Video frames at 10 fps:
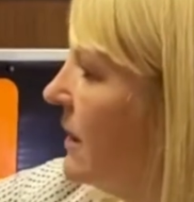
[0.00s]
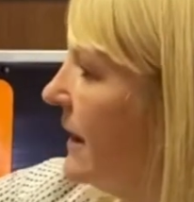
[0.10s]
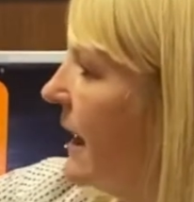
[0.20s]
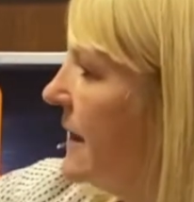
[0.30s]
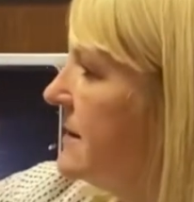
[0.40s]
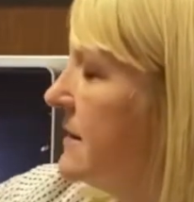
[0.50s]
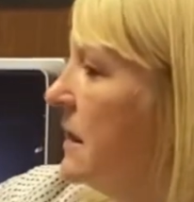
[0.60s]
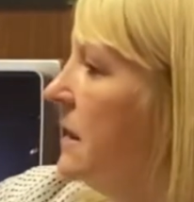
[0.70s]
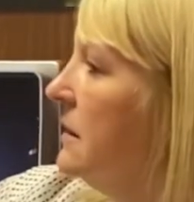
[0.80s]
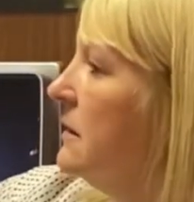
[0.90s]

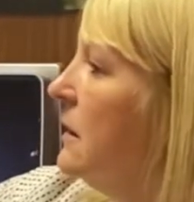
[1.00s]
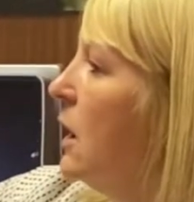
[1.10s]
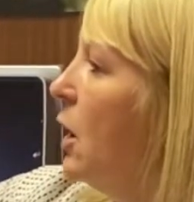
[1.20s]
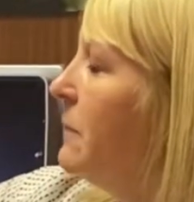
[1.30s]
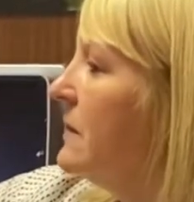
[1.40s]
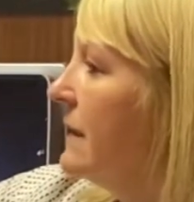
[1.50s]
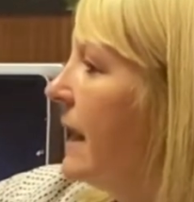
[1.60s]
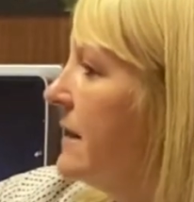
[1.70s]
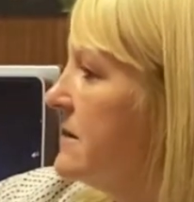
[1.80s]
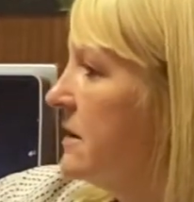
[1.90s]
canister, a milk
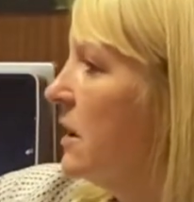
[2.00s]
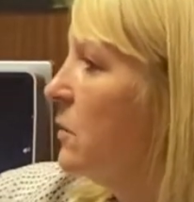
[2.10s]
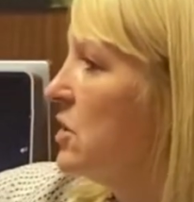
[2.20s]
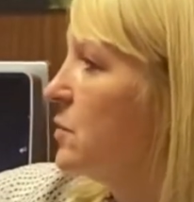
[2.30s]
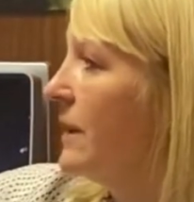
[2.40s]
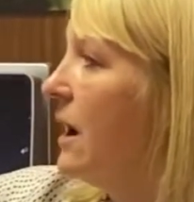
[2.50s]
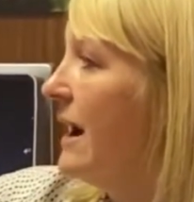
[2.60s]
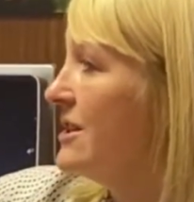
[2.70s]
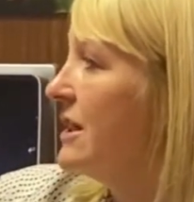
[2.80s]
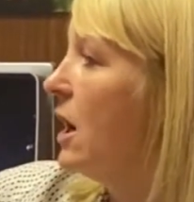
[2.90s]
canister which will
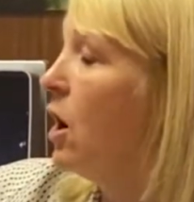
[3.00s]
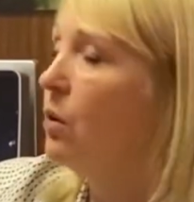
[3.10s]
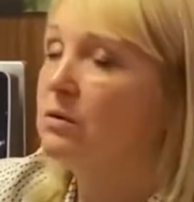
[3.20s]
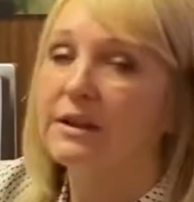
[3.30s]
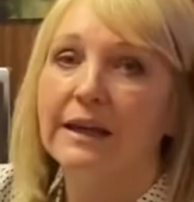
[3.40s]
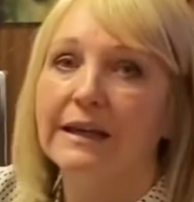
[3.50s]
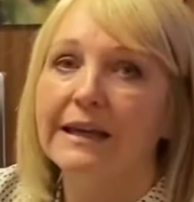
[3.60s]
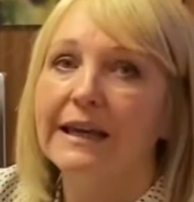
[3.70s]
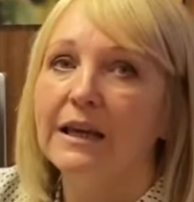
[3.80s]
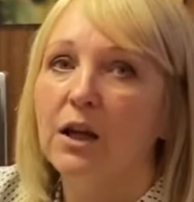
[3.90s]
actually hold a
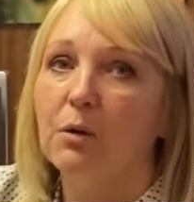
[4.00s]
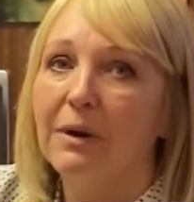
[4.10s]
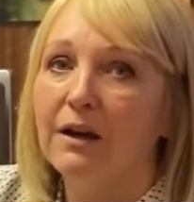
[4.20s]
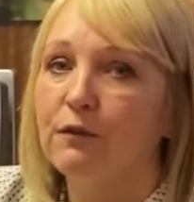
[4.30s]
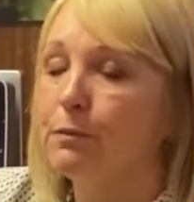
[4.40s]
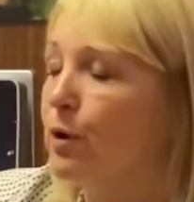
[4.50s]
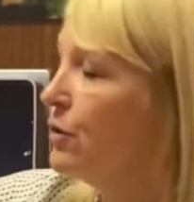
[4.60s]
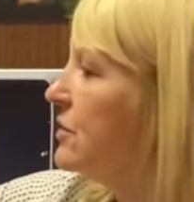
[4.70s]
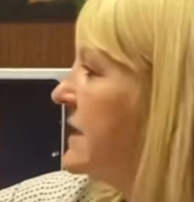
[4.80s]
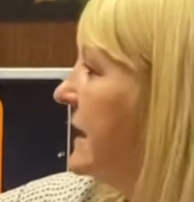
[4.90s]
kilo bag of
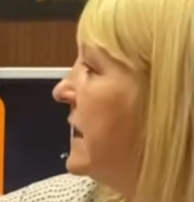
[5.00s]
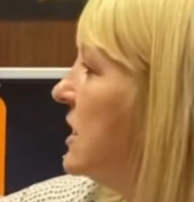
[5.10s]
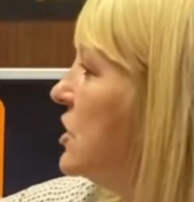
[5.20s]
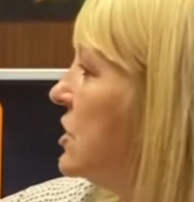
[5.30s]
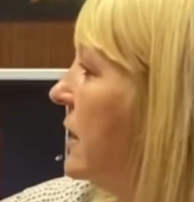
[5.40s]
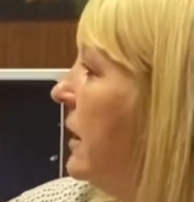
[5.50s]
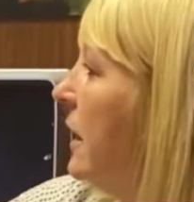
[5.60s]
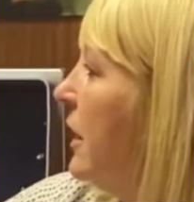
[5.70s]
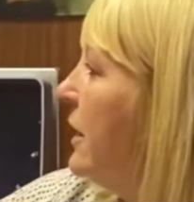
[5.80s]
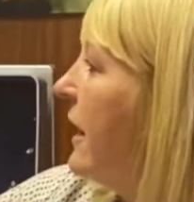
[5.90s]
product in each.
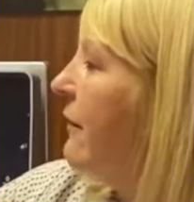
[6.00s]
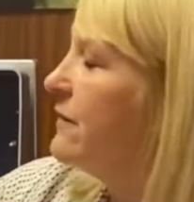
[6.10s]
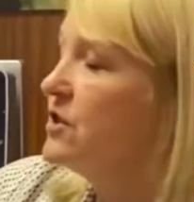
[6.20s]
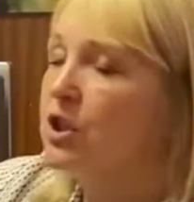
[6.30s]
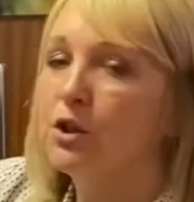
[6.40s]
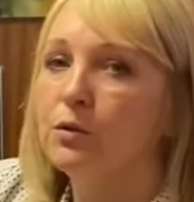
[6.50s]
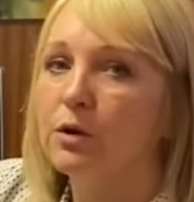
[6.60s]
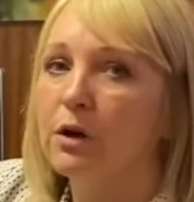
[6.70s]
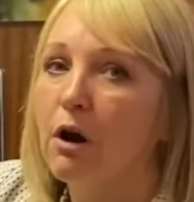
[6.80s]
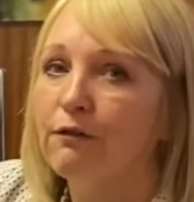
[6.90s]
You have 2
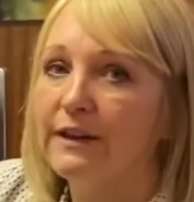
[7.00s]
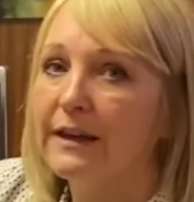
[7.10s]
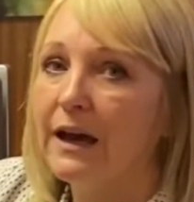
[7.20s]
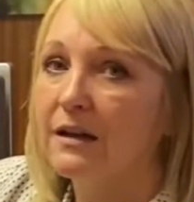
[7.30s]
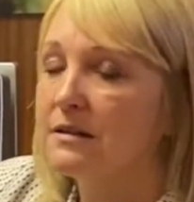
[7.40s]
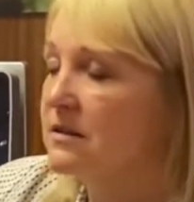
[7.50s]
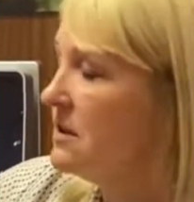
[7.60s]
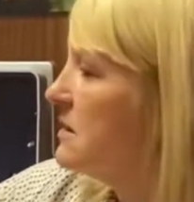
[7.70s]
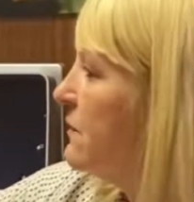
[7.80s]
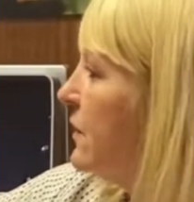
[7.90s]
coffee
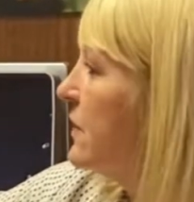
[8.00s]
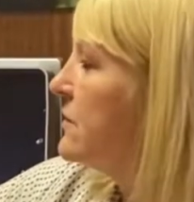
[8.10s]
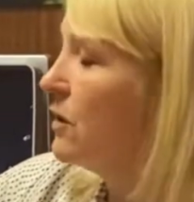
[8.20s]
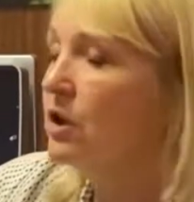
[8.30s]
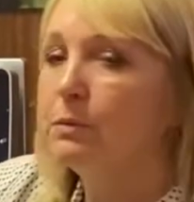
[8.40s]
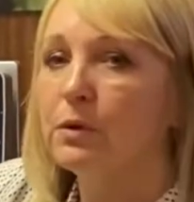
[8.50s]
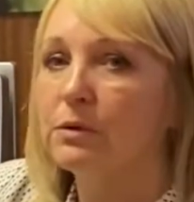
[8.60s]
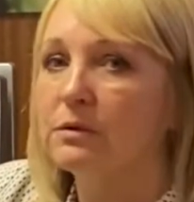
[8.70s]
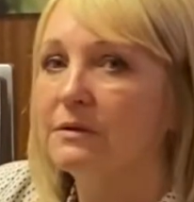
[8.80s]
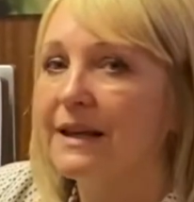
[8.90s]
canisters for the
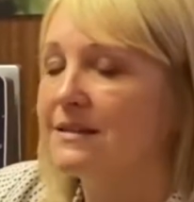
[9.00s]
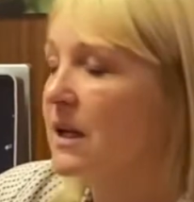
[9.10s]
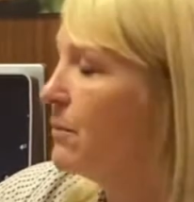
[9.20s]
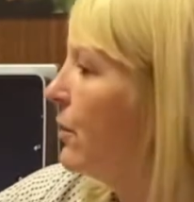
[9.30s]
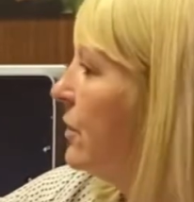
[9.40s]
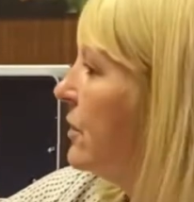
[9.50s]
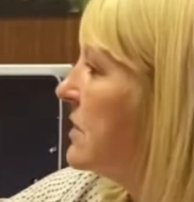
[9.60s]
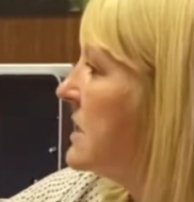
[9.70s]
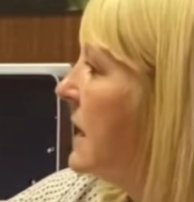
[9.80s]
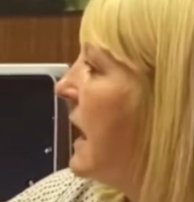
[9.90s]
soluble Nestle
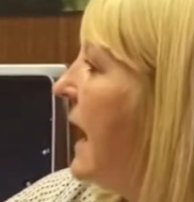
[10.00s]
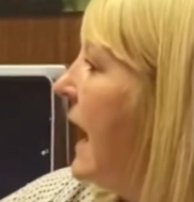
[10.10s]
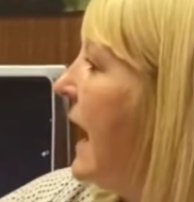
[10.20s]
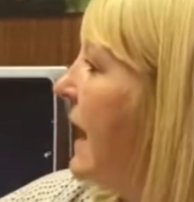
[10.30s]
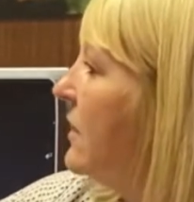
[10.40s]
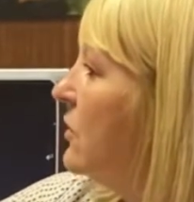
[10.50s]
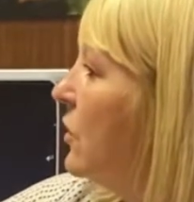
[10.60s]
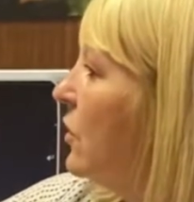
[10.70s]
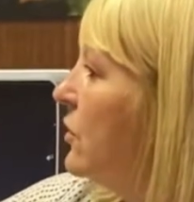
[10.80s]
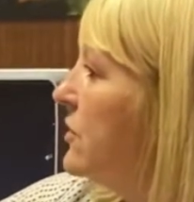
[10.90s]
product, and
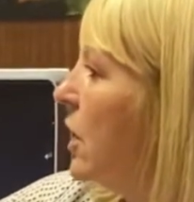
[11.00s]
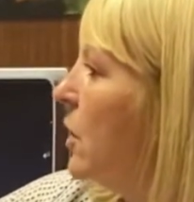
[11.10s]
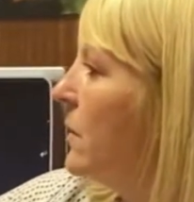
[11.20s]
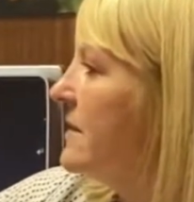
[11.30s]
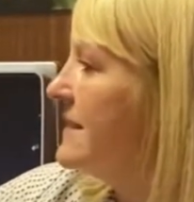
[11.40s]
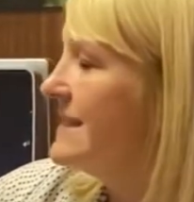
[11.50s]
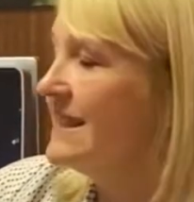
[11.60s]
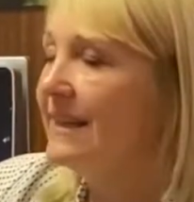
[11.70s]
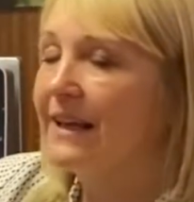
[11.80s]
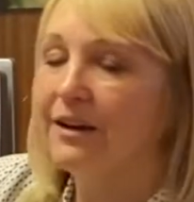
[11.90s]
also there's a
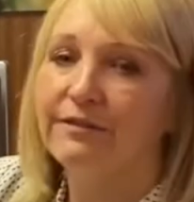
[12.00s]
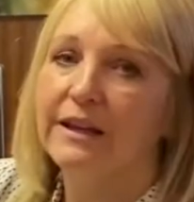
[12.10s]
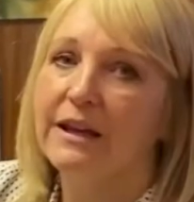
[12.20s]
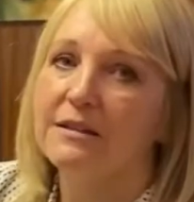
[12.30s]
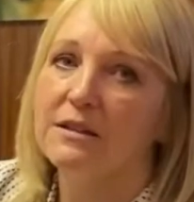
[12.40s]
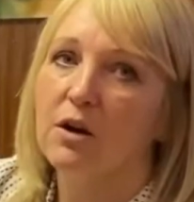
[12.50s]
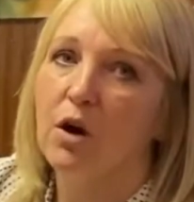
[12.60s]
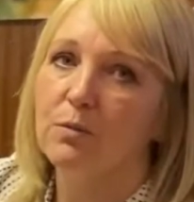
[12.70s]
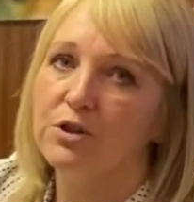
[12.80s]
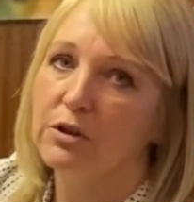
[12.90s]
decaffeinated
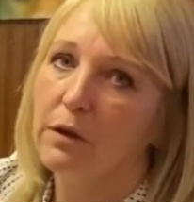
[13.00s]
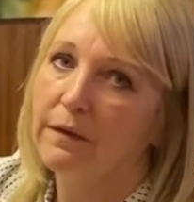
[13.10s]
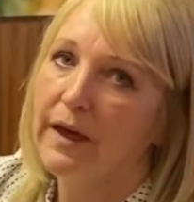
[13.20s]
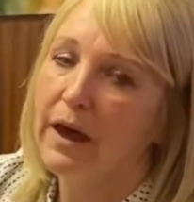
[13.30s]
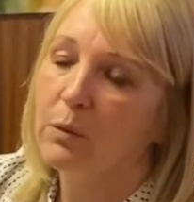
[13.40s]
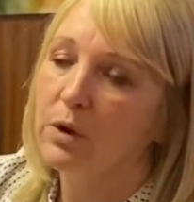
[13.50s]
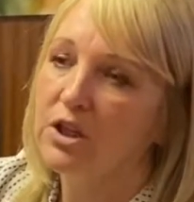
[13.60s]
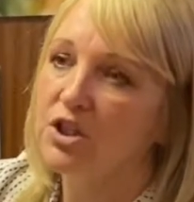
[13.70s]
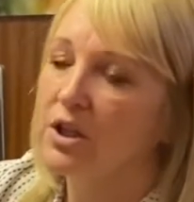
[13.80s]
option on there which